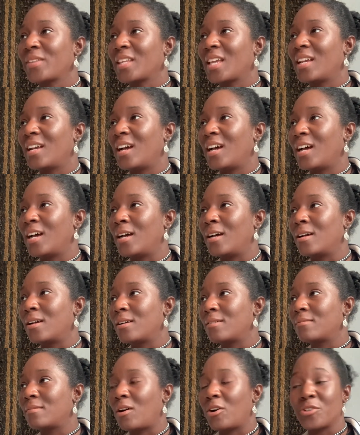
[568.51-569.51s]
I
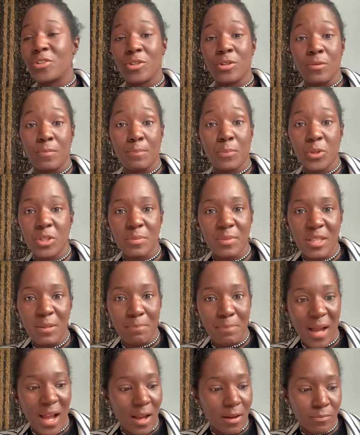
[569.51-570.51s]
don't know, put them in the
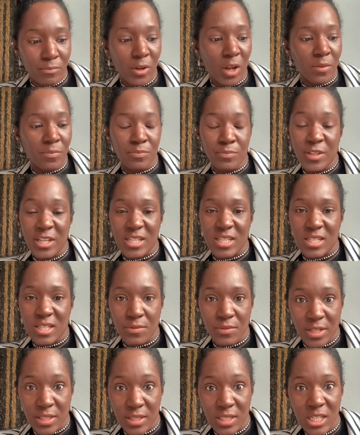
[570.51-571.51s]
bath, not
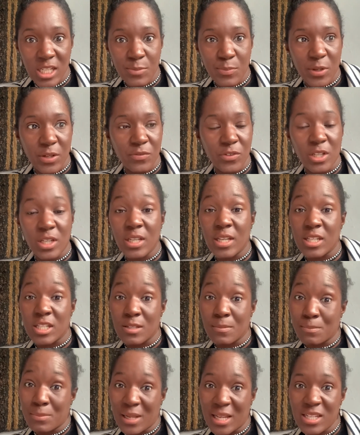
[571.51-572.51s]
necessarily these, but if you can get some
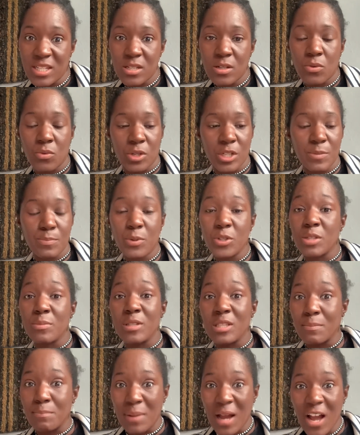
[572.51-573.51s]
plastic ones, put them in the
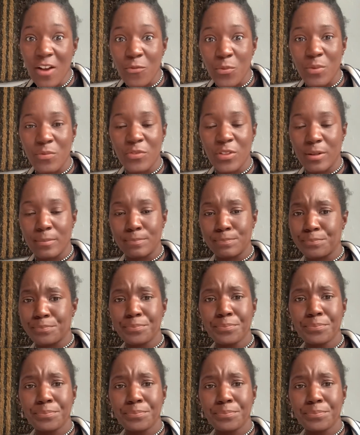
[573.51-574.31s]
bath with them.